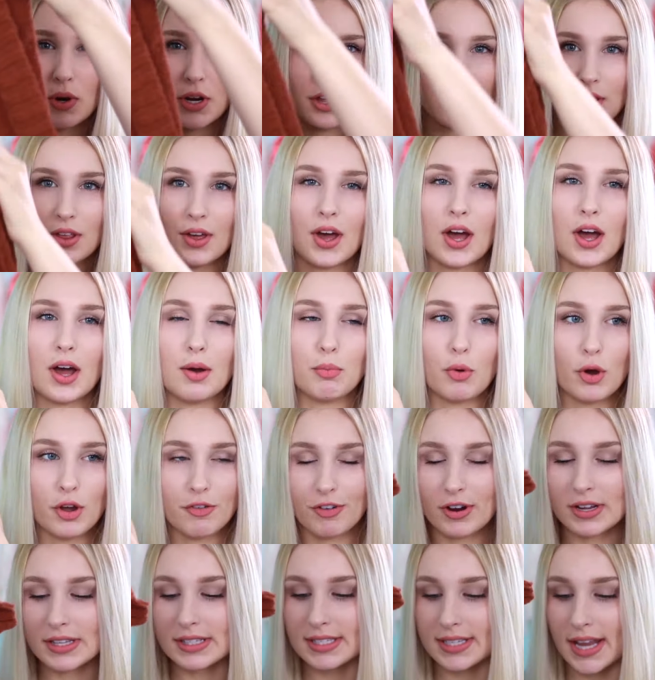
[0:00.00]
one of the
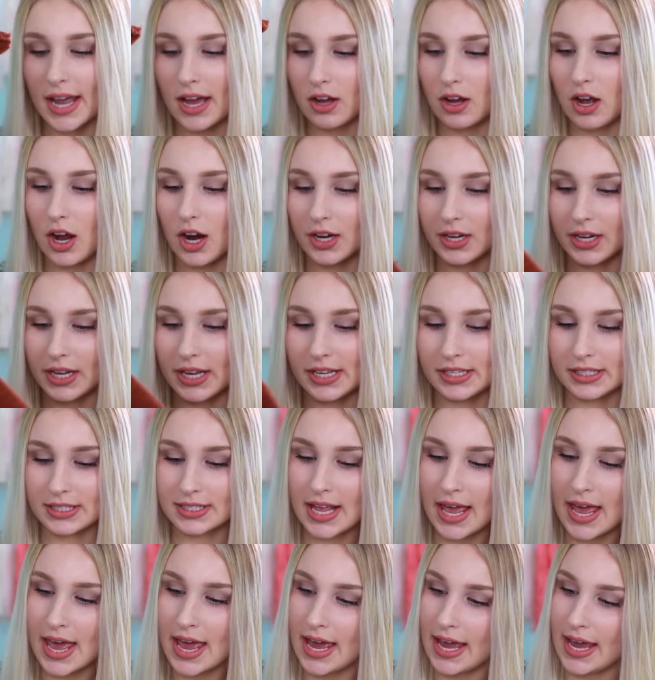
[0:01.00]
boyfriend style
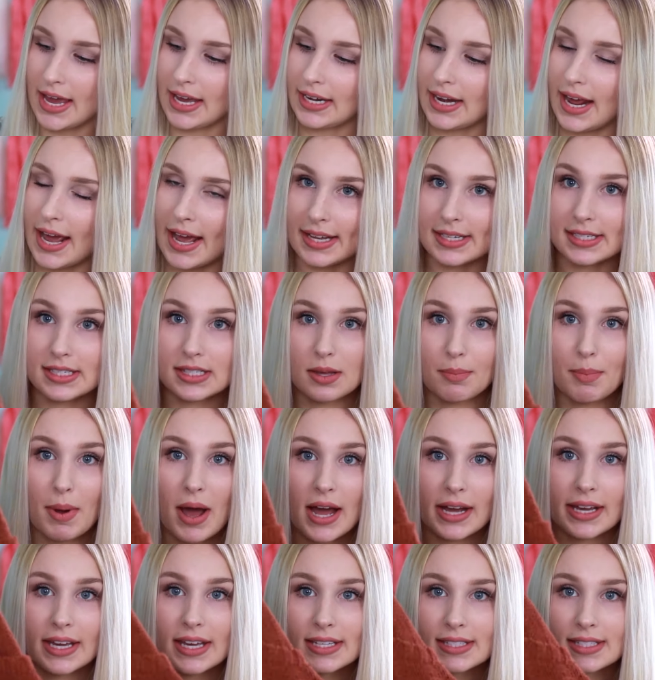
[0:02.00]
cardigans, and it has the
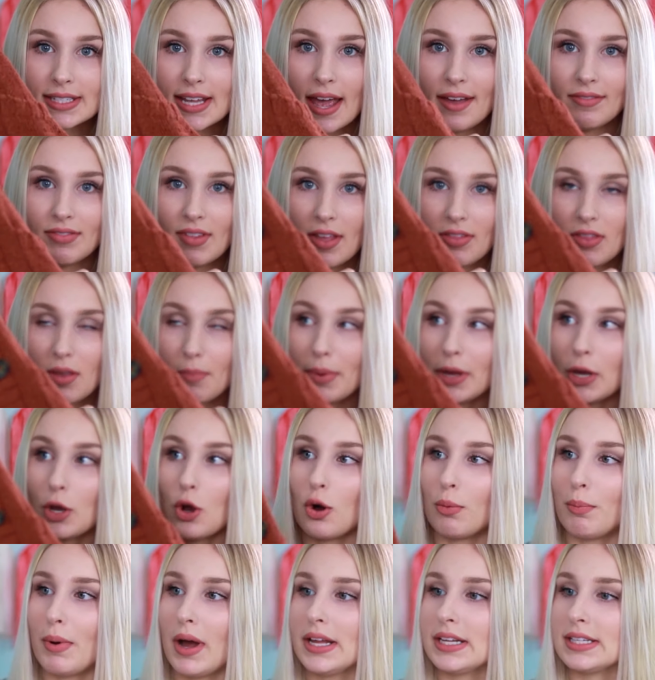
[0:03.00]
pockets and then the big
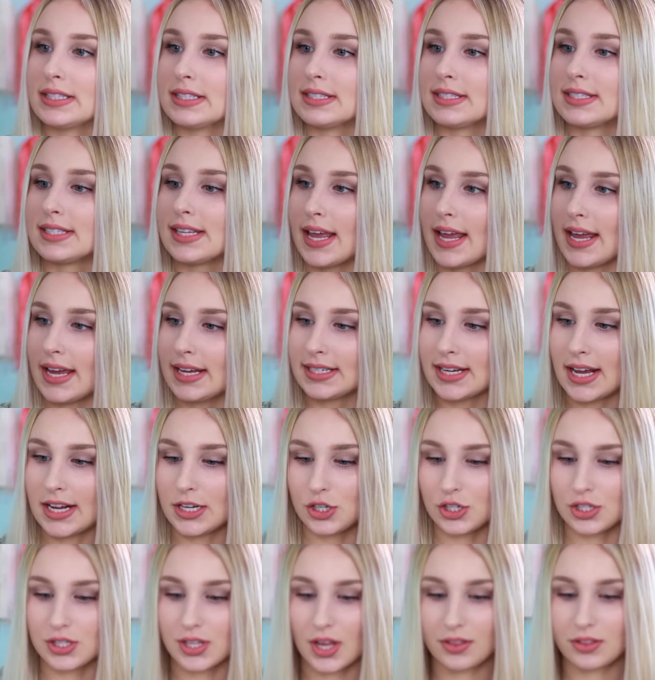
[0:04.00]
old buttons, and
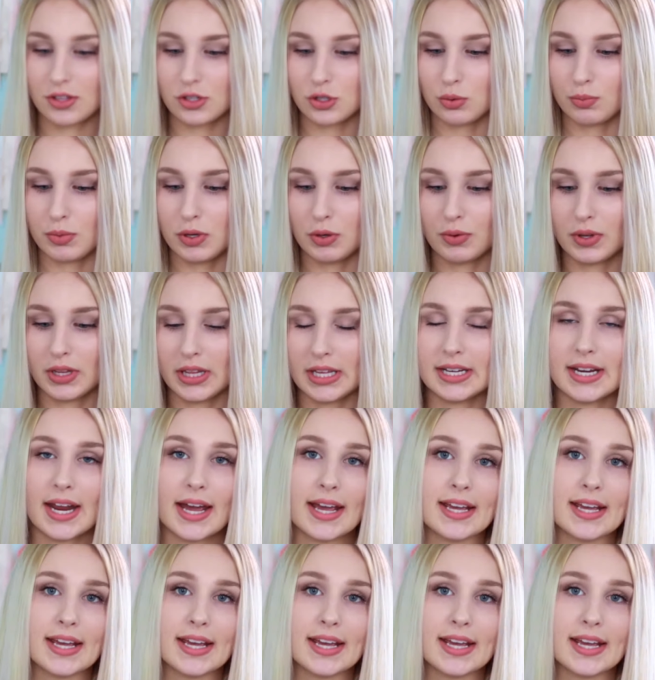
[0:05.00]
I just thought this would be really